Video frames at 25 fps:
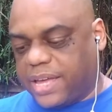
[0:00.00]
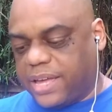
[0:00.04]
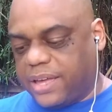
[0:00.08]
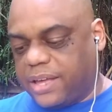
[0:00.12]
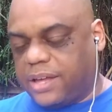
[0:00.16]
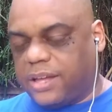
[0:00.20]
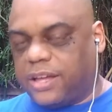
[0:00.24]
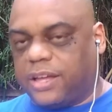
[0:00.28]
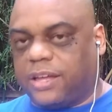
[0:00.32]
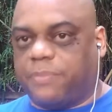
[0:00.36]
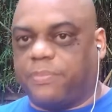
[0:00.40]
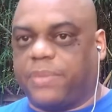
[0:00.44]

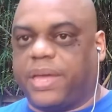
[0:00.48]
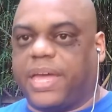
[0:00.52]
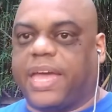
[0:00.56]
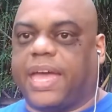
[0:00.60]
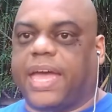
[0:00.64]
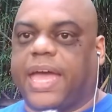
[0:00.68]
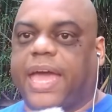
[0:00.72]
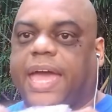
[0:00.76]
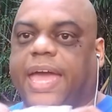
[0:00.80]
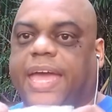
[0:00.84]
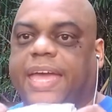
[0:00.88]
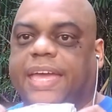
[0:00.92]
um,
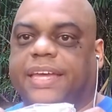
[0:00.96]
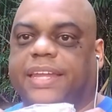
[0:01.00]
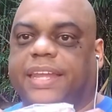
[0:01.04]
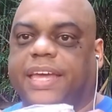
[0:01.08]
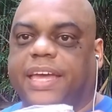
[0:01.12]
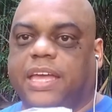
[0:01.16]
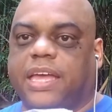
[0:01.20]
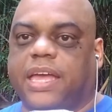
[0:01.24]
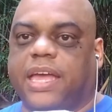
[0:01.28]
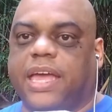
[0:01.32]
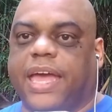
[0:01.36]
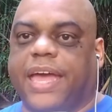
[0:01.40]

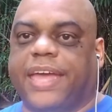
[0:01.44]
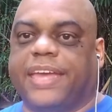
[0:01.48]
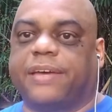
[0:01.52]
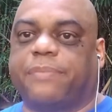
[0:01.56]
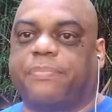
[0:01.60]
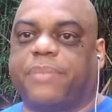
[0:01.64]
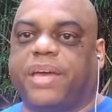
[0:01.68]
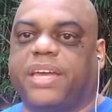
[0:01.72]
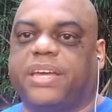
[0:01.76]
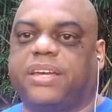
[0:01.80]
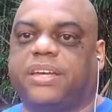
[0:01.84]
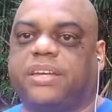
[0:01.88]
AMA,
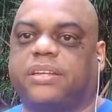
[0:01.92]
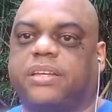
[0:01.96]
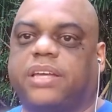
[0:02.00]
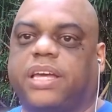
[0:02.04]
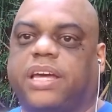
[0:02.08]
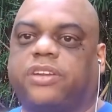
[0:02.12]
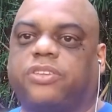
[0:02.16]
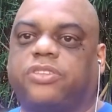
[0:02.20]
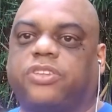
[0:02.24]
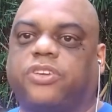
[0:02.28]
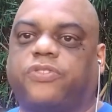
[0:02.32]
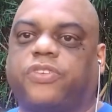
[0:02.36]
AMA, I
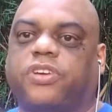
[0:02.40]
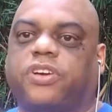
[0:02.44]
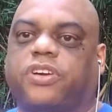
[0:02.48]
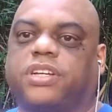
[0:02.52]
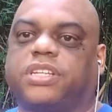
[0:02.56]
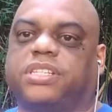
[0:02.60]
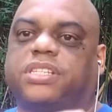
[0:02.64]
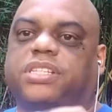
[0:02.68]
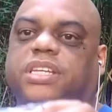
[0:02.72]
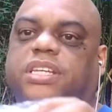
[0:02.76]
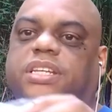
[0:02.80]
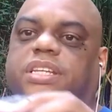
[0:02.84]
don't know if y'all can
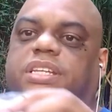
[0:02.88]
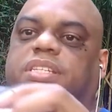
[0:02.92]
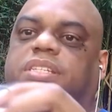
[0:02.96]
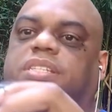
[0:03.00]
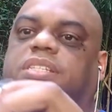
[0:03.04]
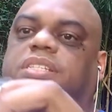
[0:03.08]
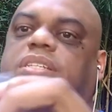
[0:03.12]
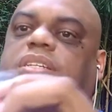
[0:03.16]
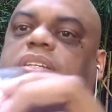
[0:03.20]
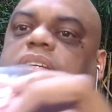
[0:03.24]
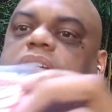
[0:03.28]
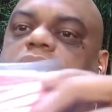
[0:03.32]
see
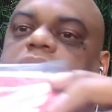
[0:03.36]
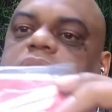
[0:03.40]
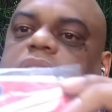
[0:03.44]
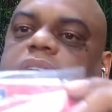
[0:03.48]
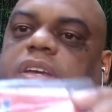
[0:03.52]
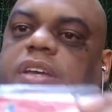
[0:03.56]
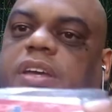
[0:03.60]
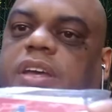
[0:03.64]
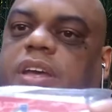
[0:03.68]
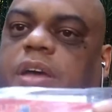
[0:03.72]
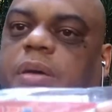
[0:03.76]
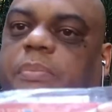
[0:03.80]
this,
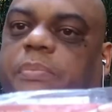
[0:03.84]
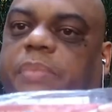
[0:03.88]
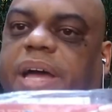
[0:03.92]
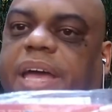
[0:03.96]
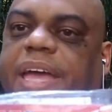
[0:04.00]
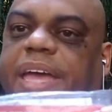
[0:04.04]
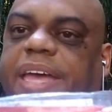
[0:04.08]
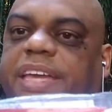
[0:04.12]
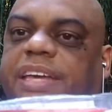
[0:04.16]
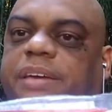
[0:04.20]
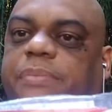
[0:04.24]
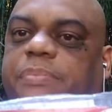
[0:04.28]
my
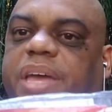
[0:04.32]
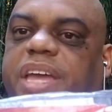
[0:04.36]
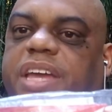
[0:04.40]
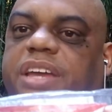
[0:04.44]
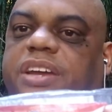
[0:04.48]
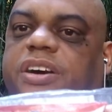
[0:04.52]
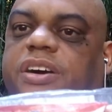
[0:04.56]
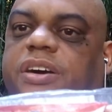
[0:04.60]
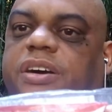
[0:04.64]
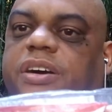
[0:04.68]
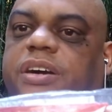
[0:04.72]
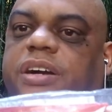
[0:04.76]
AMA
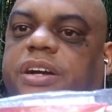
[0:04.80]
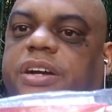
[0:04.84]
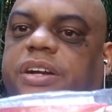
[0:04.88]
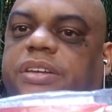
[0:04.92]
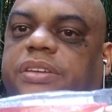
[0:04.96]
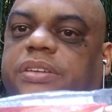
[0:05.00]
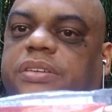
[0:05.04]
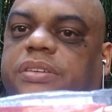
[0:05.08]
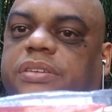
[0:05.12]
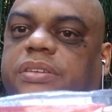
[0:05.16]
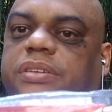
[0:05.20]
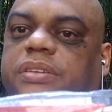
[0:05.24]
card
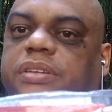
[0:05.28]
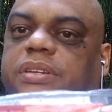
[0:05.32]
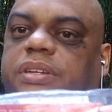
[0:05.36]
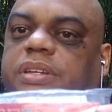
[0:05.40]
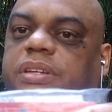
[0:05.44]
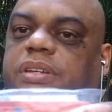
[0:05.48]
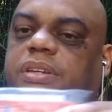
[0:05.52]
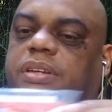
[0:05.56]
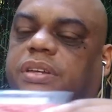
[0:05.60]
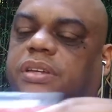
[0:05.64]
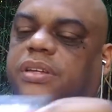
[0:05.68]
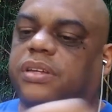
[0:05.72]

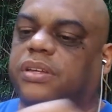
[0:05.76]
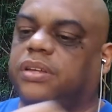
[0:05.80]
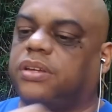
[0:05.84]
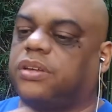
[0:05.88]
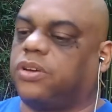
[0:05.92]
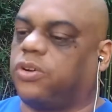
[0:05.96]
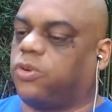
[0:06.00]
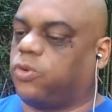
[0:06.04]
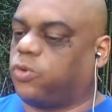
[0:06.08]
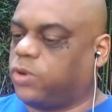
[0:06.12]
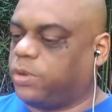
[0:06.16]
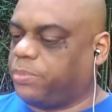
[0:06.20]

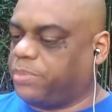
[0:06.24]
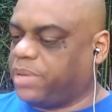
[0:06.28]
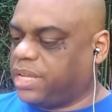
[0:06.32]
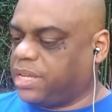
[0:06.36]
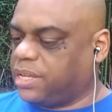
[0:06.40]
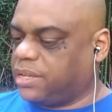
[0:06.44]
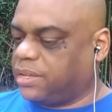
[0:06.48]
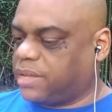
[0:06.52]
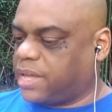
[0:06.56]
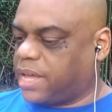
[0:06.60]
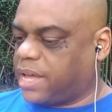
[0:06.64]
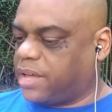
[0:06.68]
on me
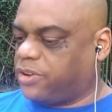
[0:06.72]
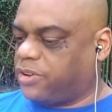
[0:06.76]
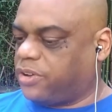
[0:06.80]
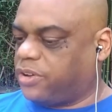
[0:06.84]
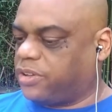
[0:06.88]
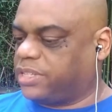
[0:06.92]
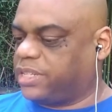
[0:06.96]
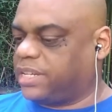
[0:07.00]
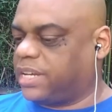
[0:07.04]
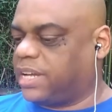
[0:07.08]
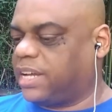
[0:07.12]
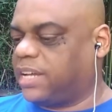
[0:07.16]
at all
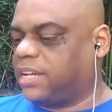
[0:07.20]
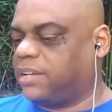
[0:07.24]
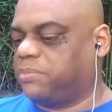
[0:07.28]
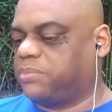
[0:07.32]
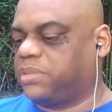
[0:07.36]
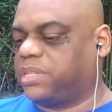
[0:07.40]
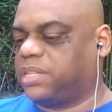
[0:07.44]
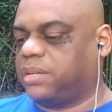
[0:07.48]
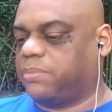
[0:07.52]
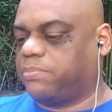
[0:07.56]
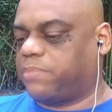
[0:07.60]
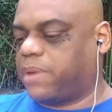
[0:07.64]

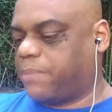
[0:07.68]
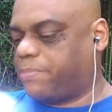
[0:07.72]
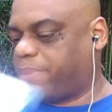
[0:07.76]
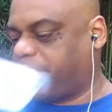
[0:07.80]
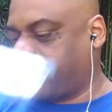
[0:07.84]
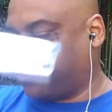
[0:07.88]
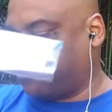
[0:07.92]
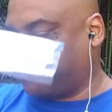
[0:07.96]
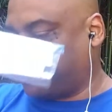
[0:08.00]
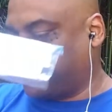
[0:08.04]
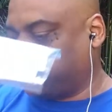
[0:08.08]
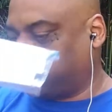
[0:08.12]
times and my
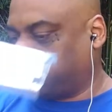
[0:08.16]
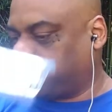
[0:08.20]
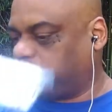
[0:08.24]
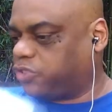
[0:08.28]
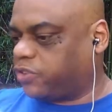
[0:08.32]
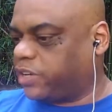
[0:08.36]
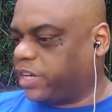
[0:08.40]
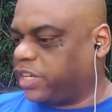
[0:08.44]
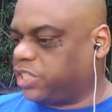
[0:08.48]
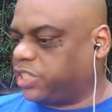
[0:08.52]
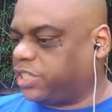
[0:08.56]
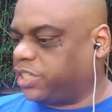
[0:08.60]
bike
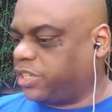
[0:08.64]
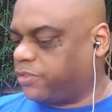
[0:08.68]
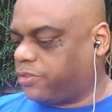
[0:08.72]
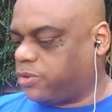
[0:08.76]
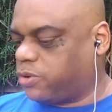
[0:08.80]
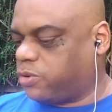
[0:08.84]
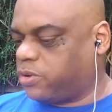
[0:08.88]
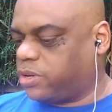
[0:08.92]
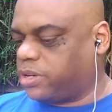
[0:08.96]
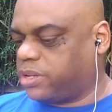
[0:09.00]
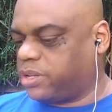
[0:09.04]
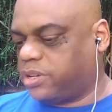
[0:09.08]
registration, of
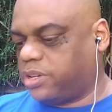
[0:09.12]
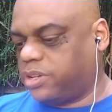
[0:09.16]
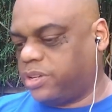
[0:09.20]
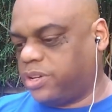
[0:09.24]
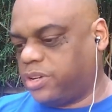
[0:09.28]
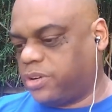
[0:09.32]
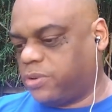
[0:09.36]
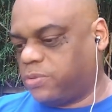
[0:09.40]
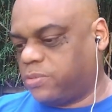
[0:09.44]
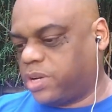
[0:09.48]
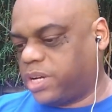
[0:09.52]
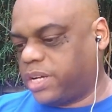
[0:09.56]
course, you
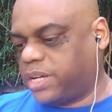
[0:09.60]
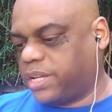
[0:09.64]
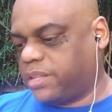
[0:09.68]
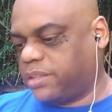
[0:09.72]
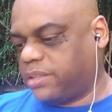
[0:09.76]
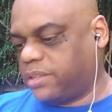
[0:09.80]
know what?